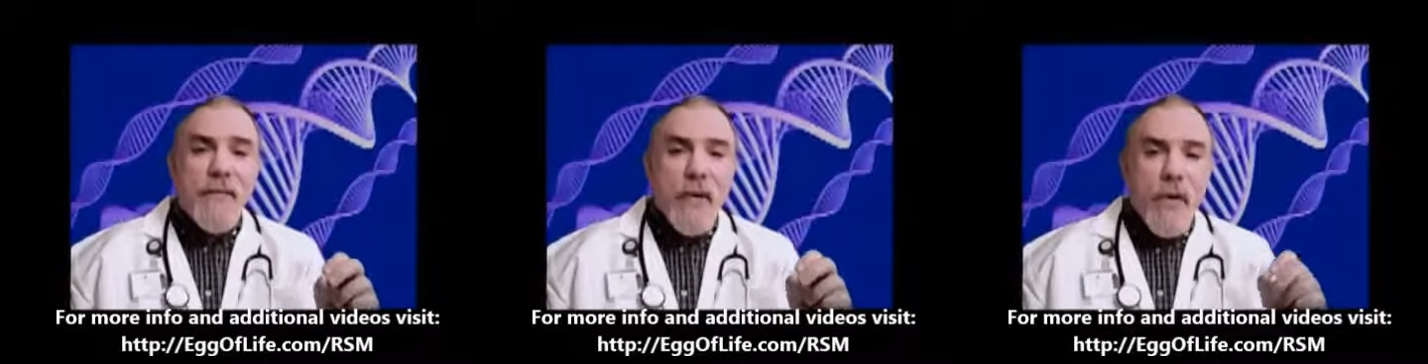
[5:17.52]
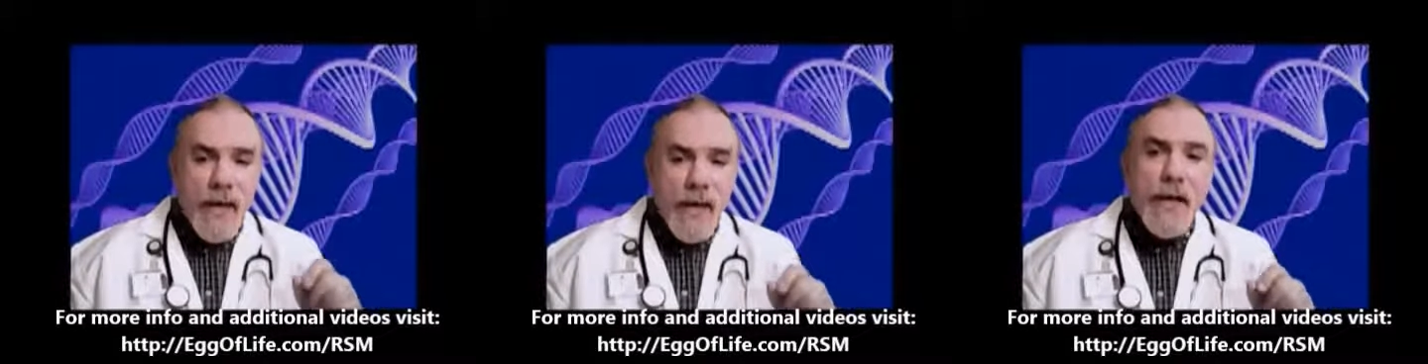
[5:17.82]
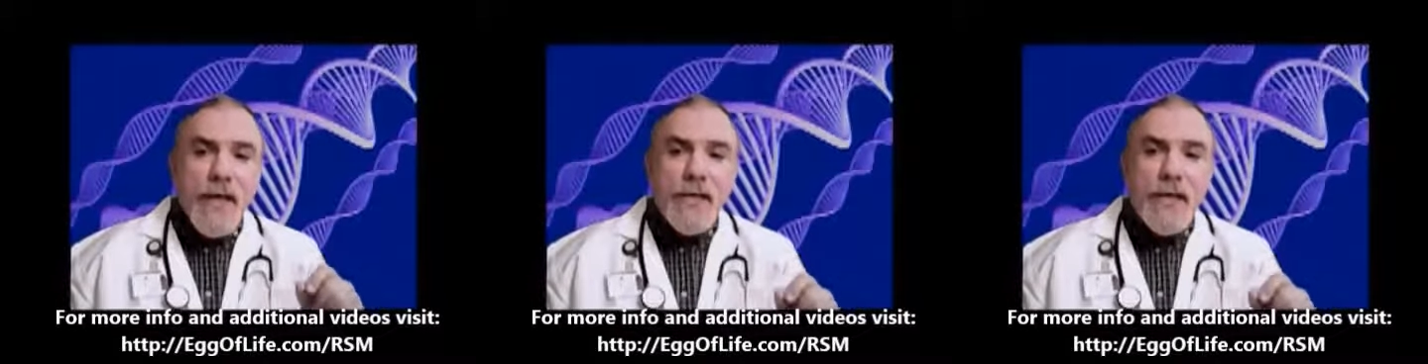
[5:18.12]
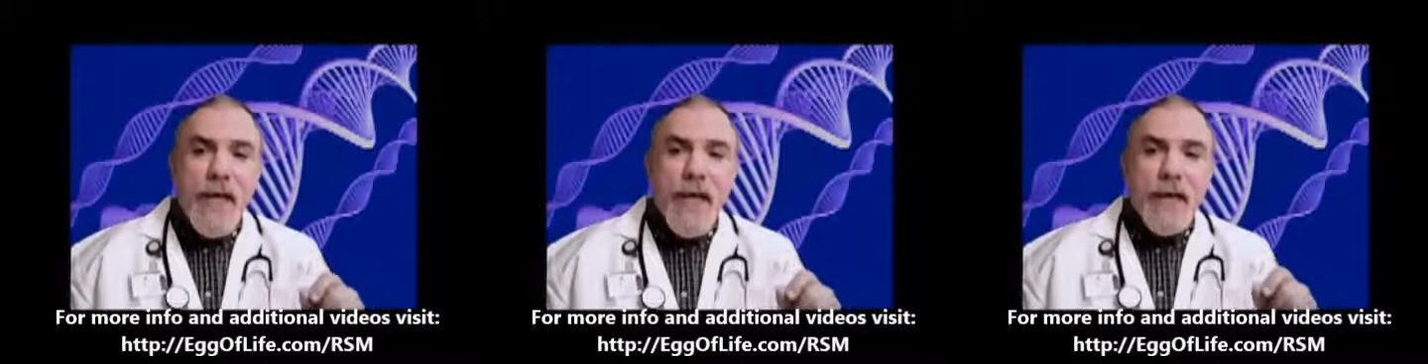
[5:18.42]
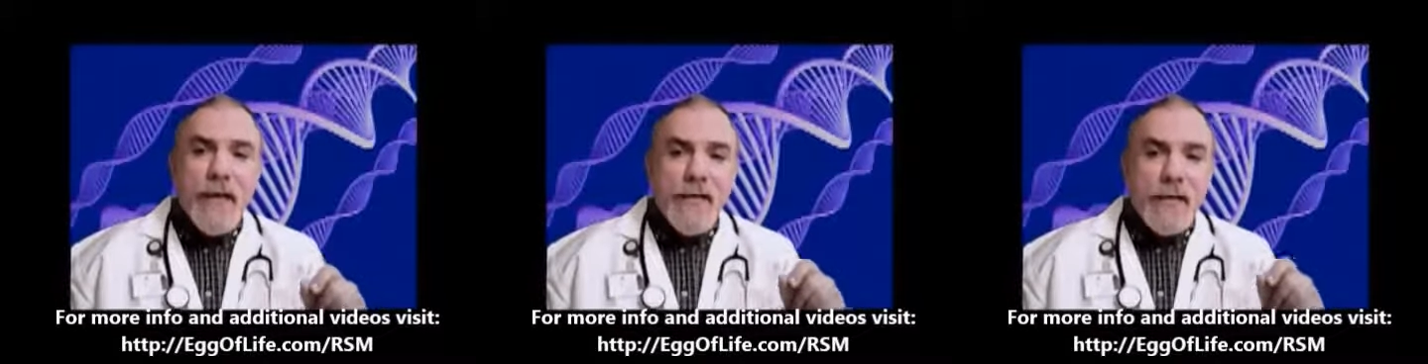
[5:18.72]
on that 9th
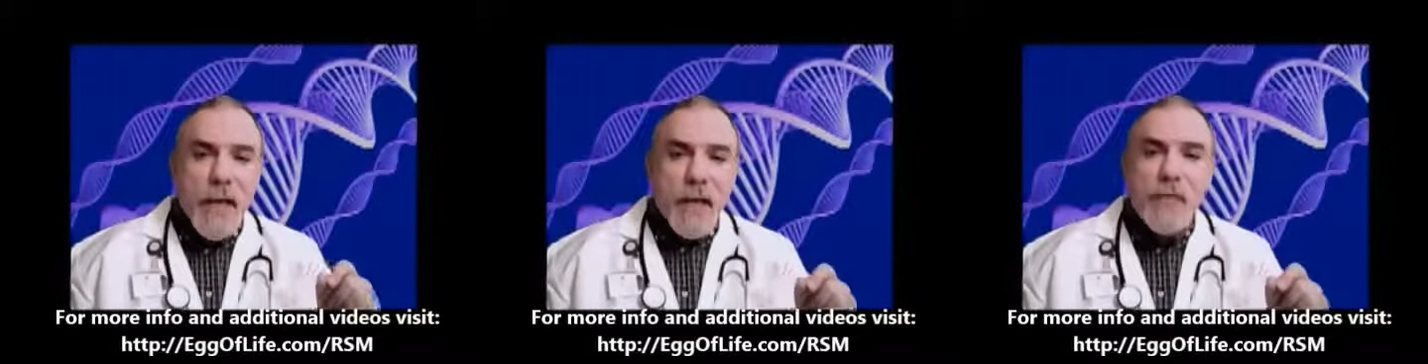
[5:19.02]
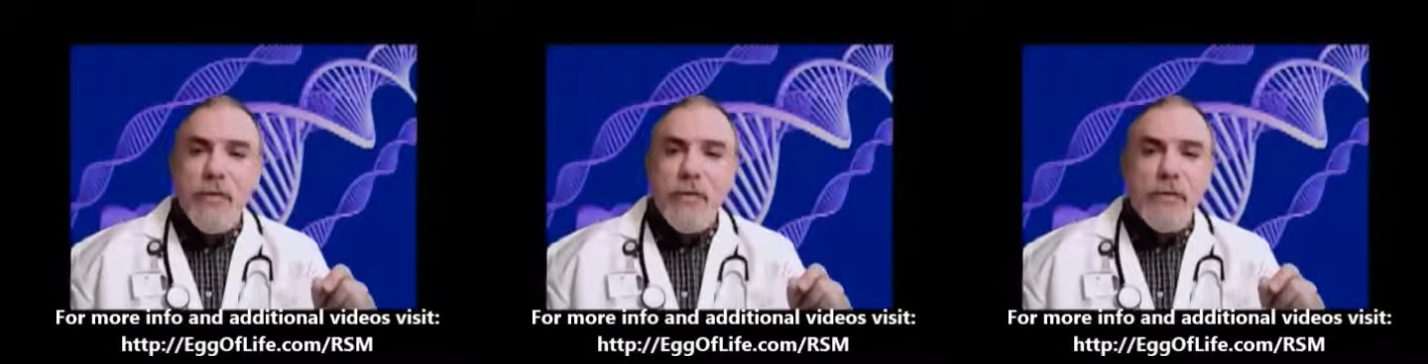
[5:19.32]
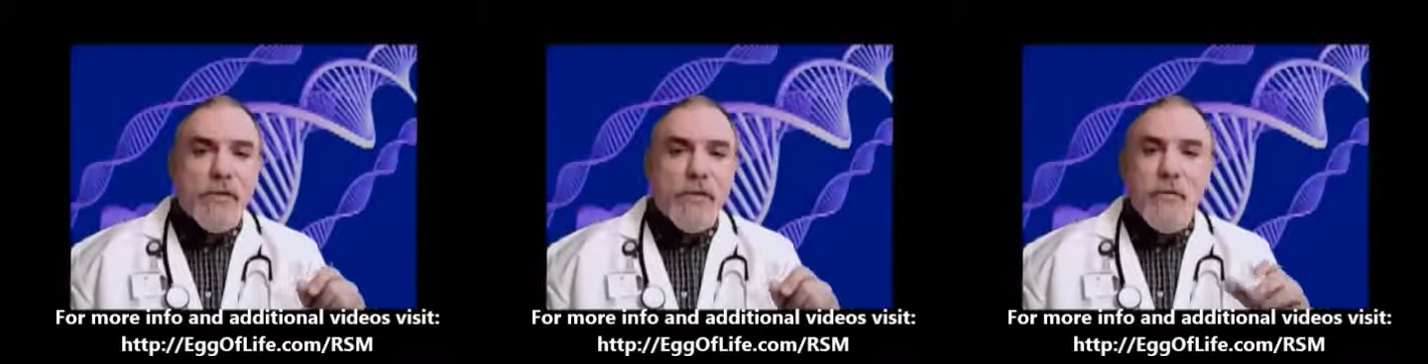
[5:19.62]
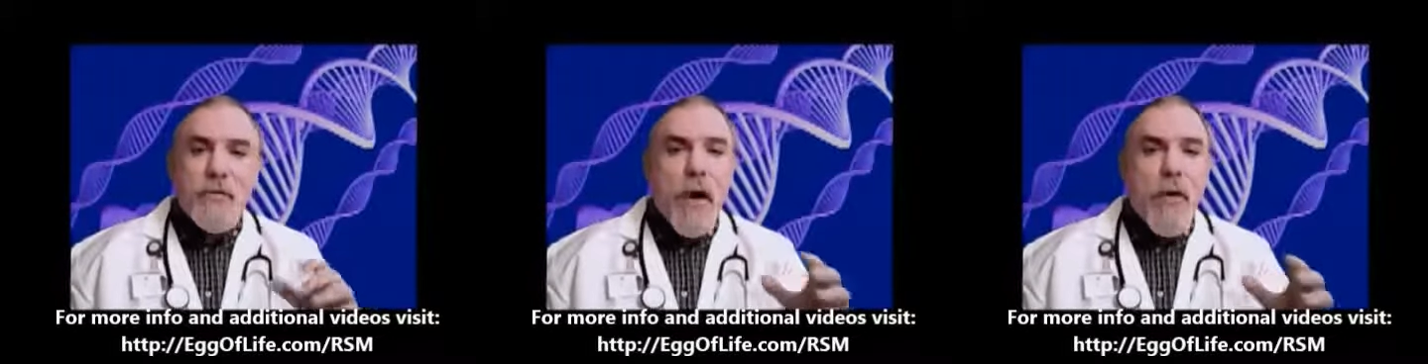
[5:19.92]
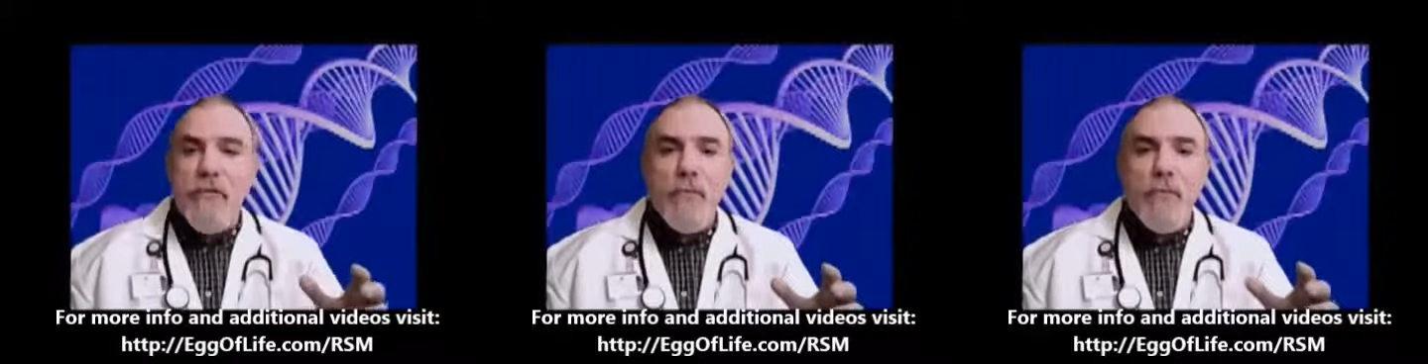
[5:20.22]
day, the egg would produce certain
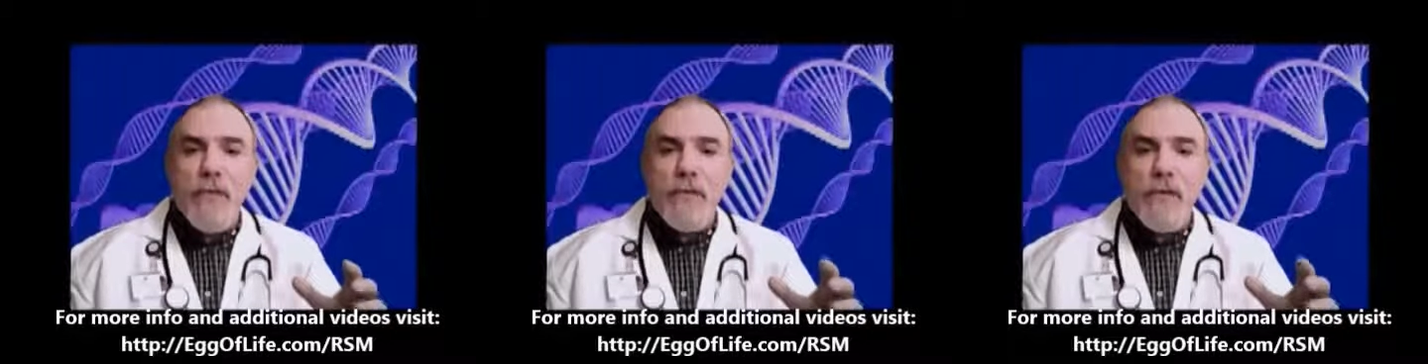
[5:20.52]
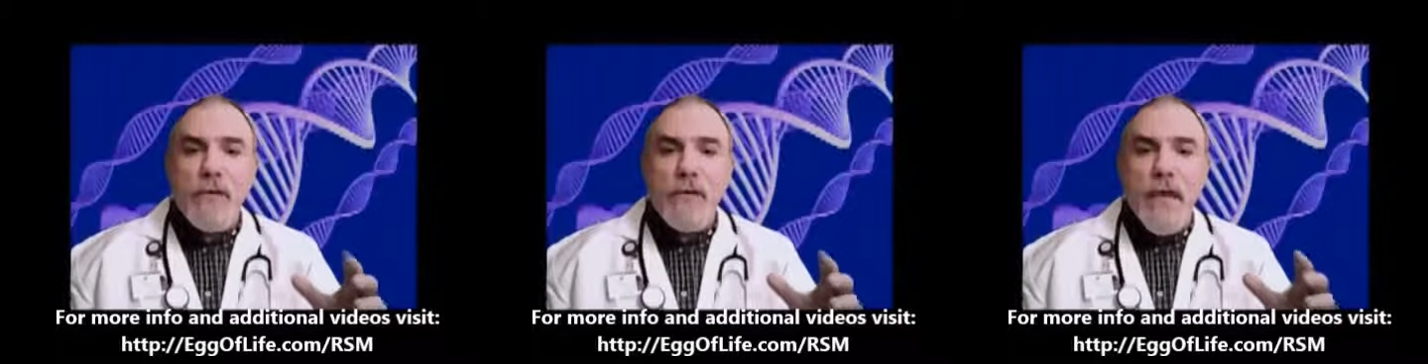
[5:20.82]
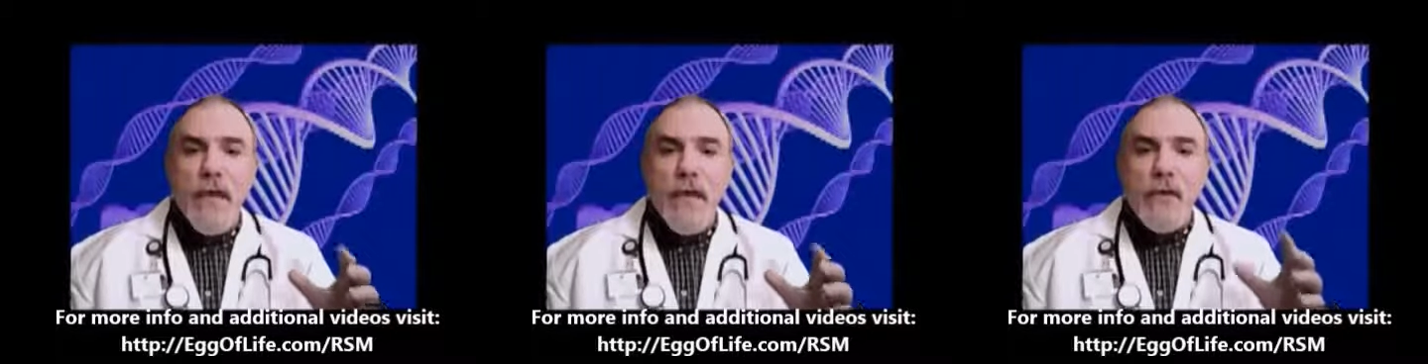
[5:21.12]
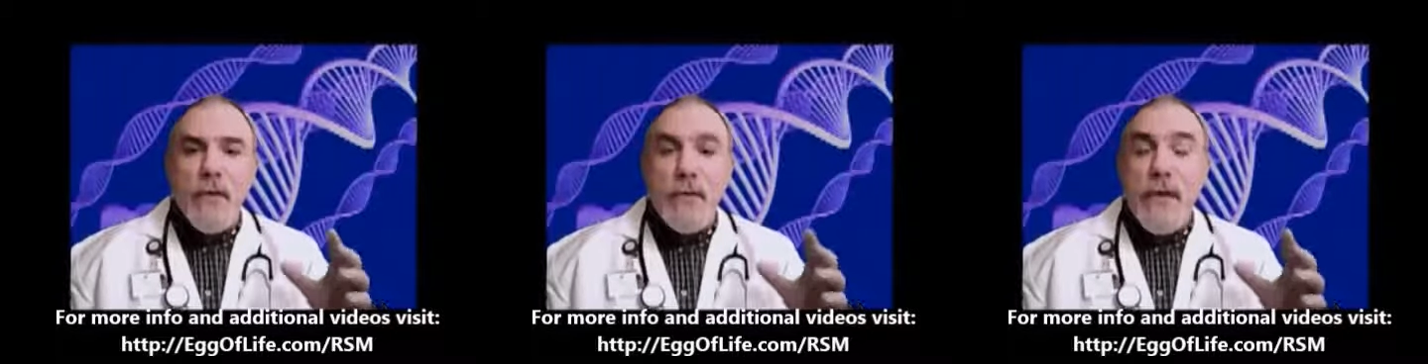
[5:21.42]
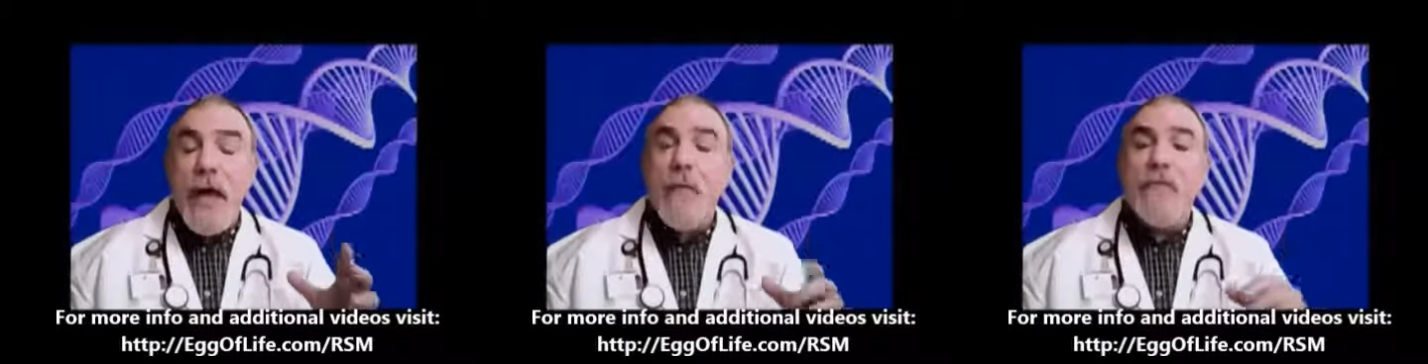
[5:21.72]
powerful proteins that would
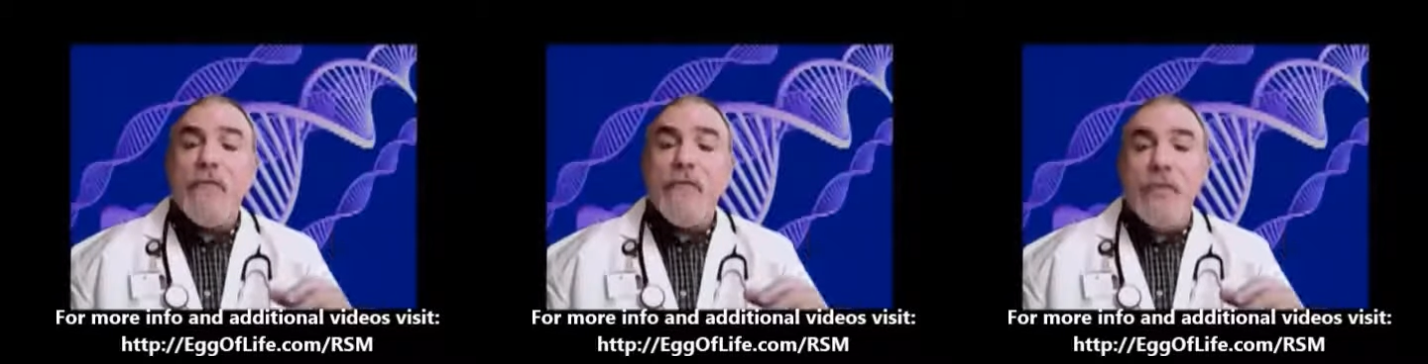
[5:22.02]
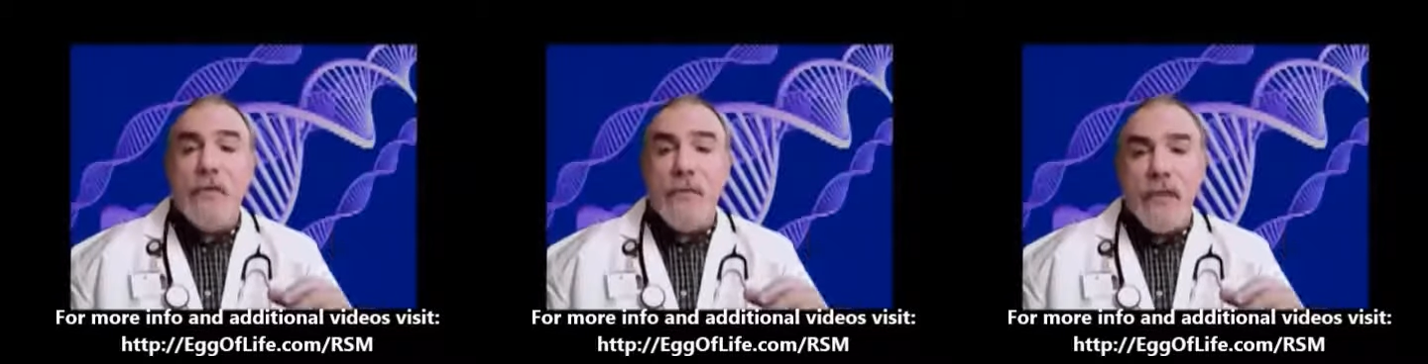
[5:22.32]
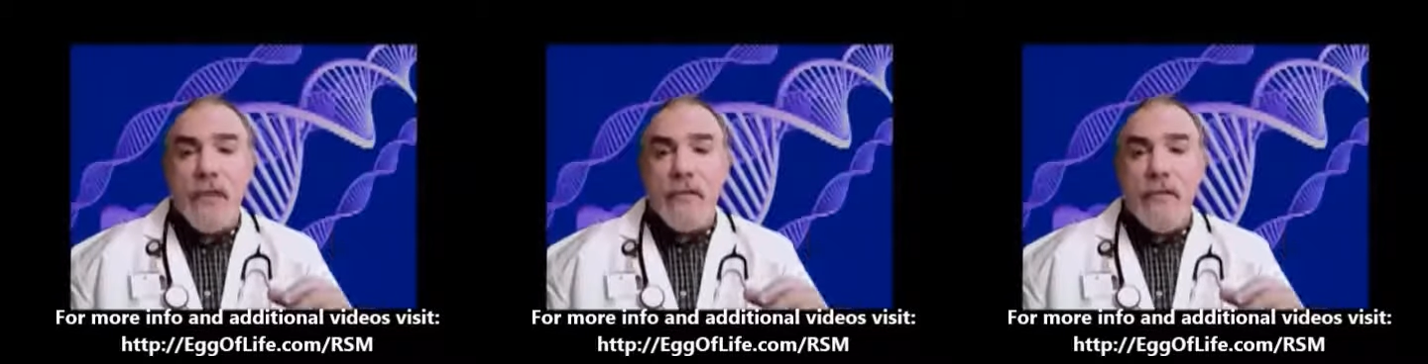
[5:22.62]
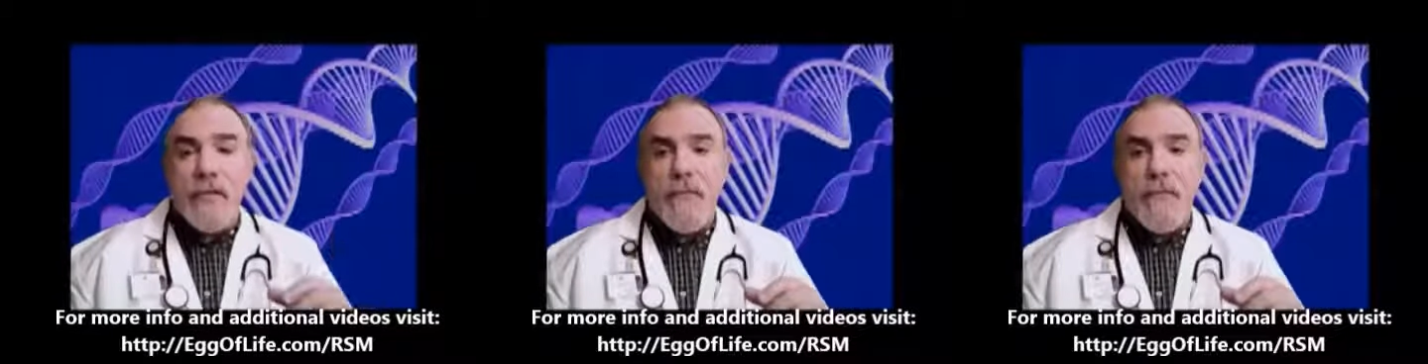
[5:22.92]
be helpful to human health.